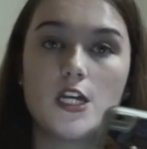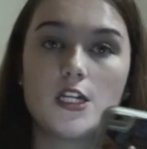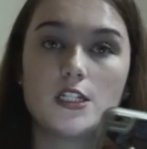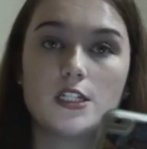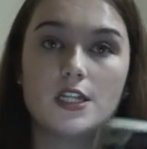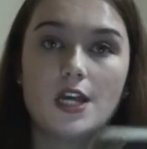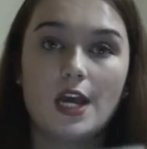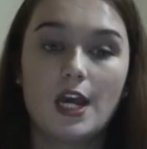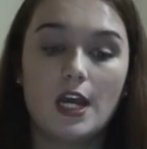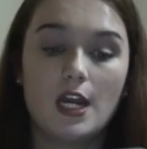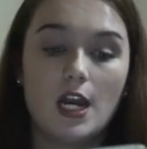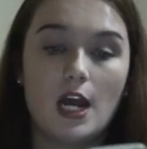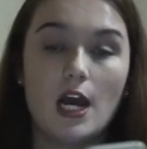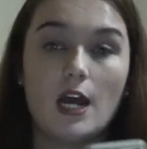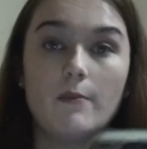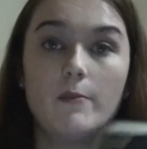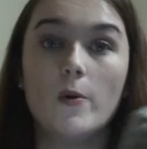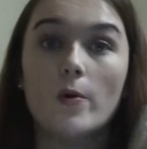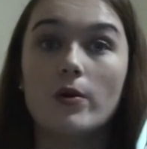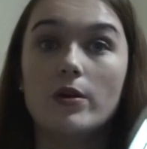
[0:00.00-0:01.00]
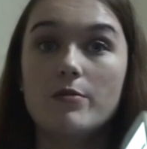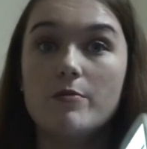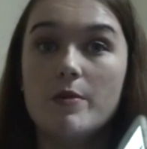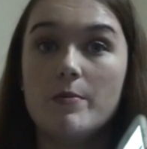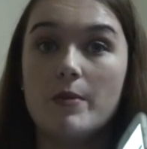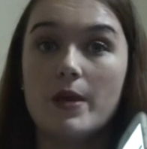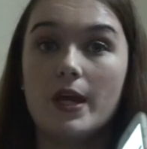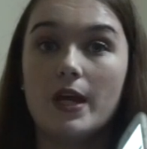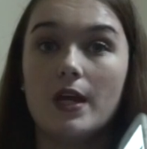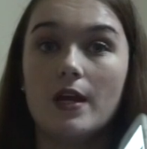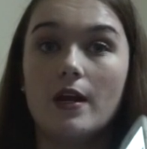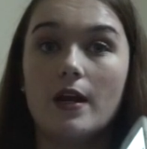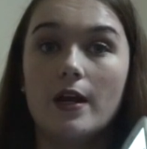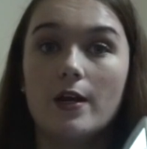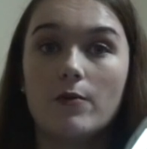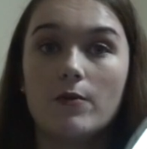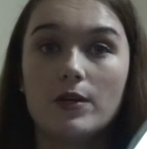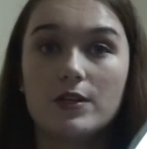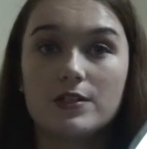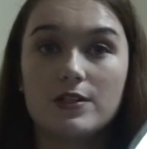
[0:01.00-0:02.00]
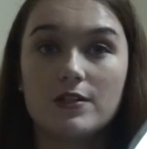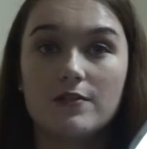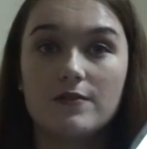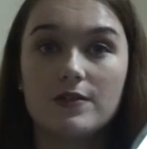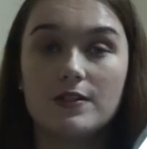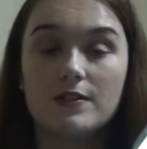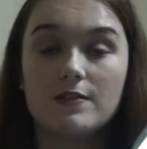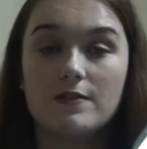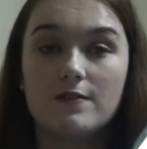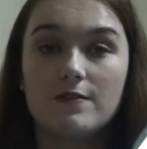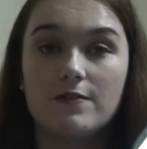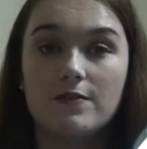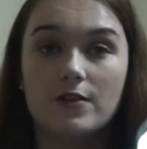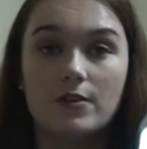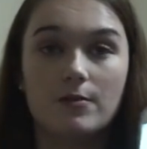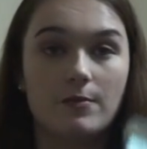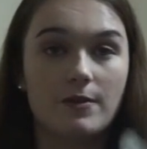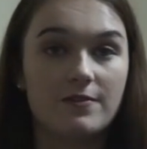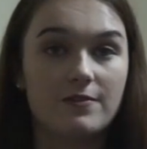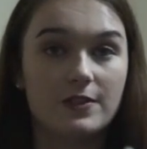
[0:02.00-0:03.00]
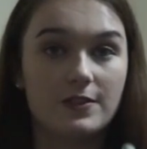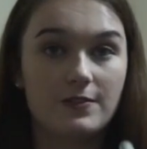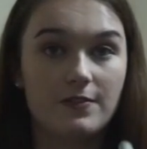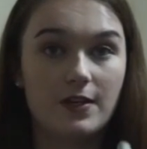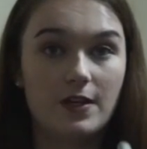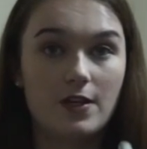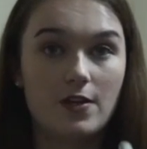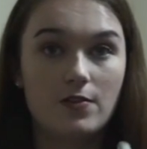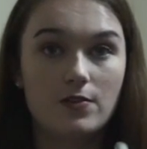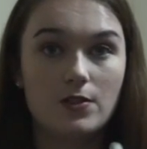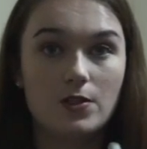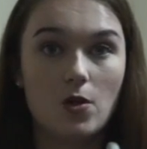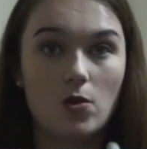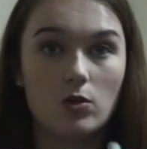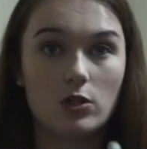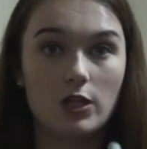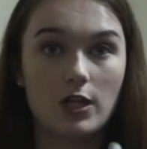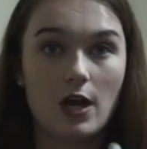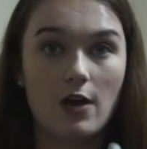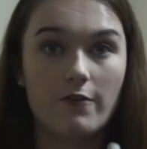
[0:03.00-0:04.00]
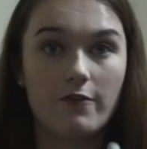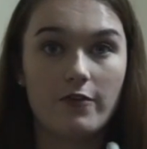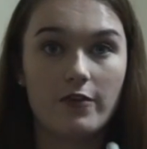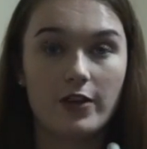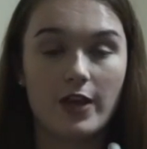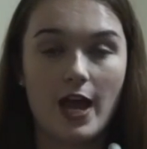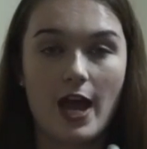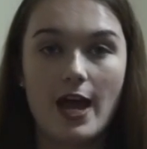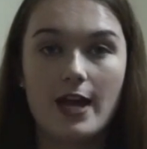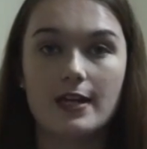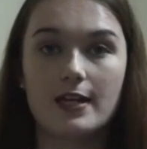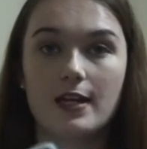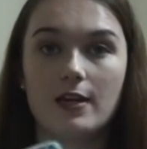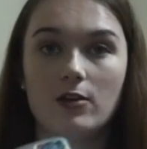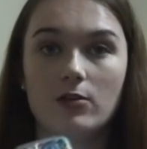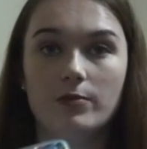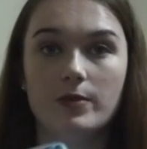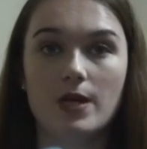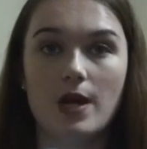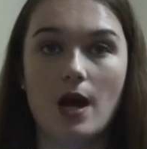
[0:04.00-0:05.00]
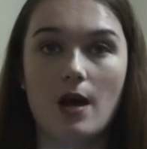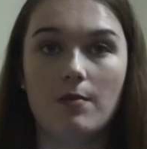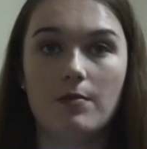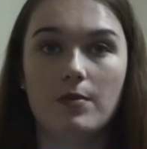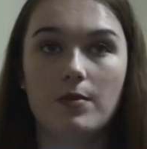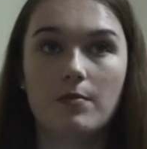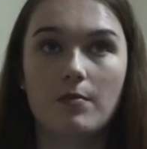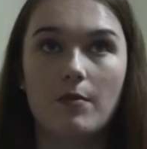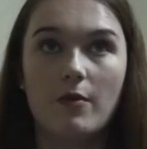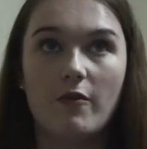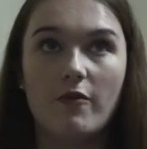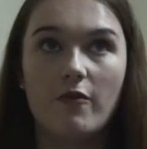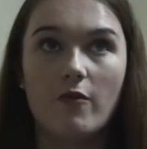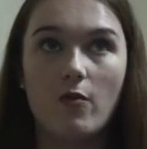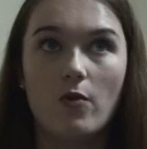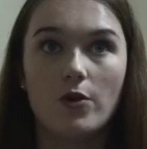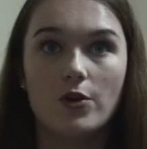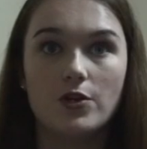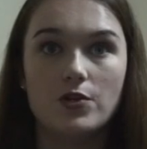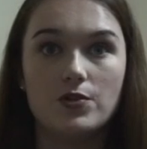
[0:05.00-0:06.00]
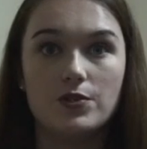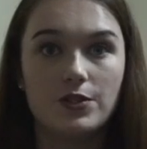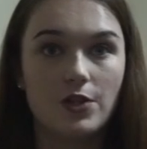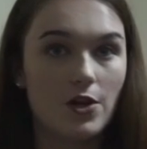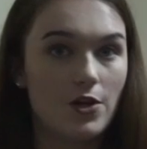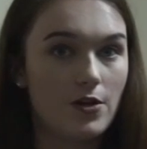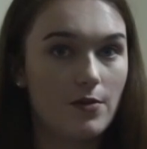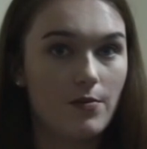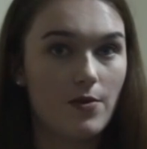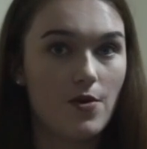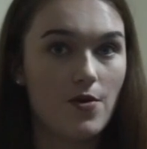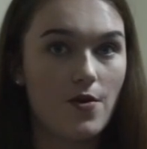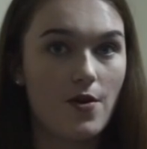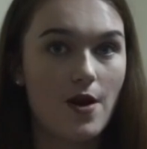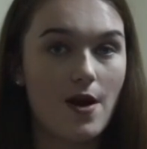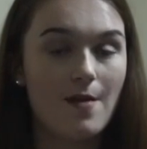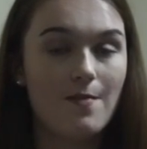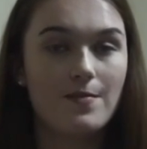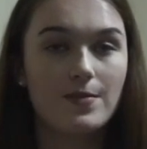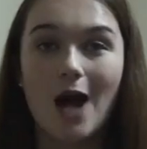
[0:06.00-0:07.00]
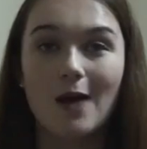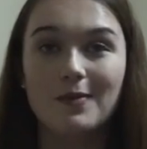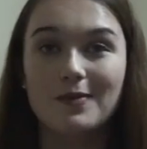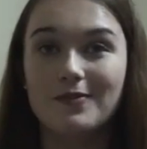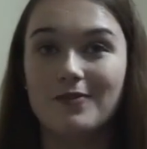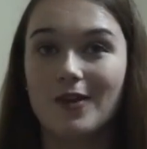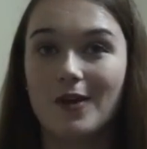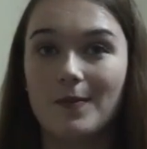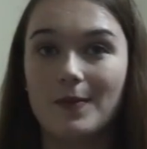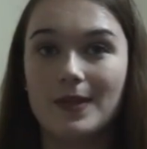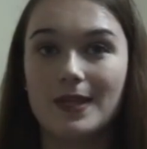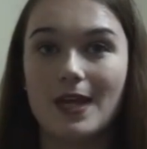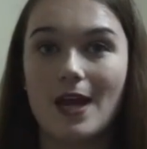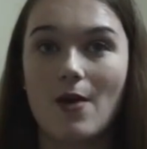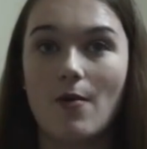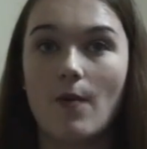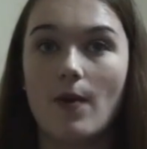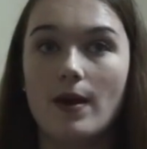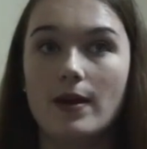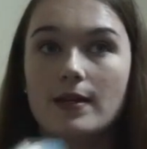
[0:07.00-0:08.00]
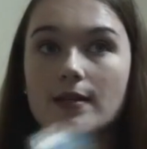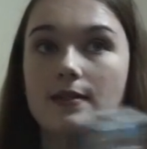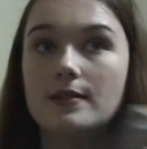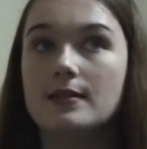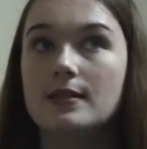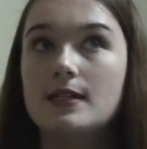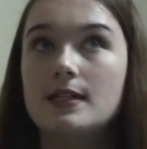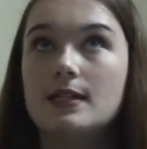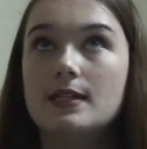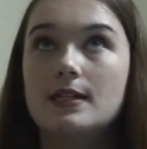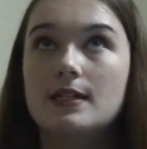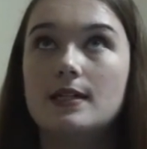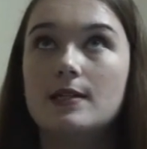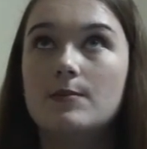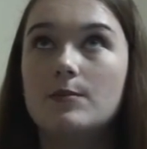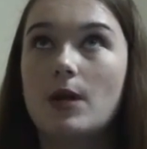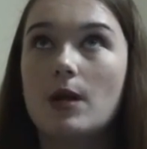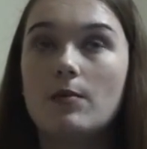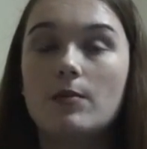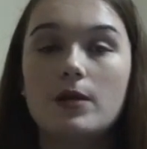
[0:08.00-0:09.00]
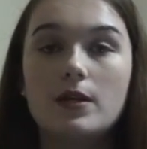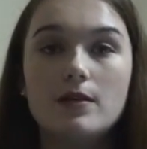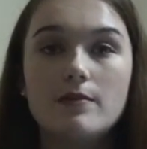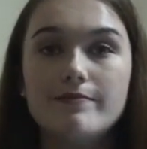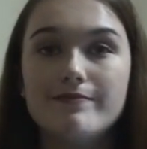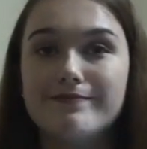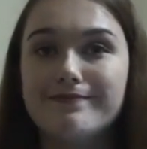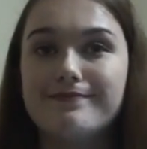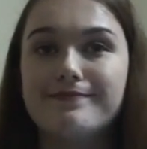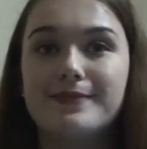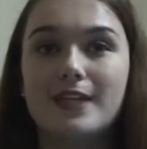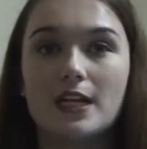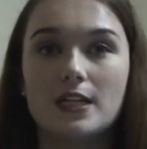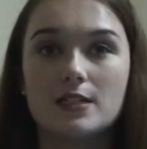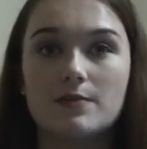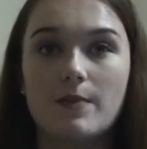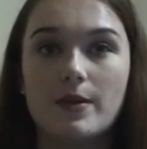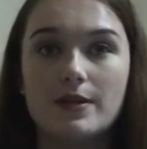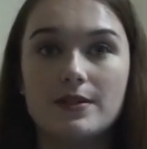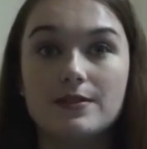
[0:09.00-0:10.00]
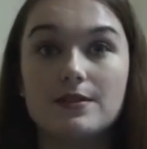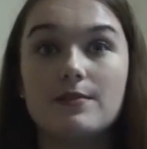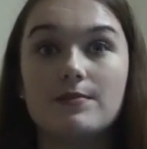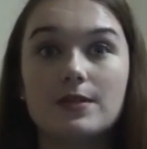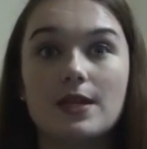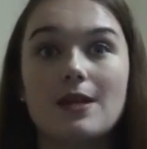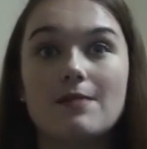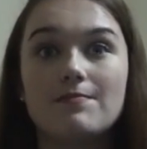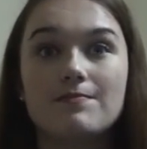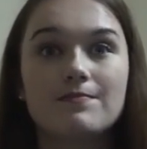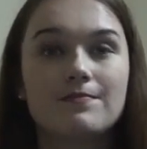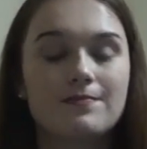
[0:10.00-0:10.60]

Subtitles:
Second, I'm going to be making a quick service food and beverage video, so look out for that. It'll be up before you start your program. I'll be filming that one probably next month sometime.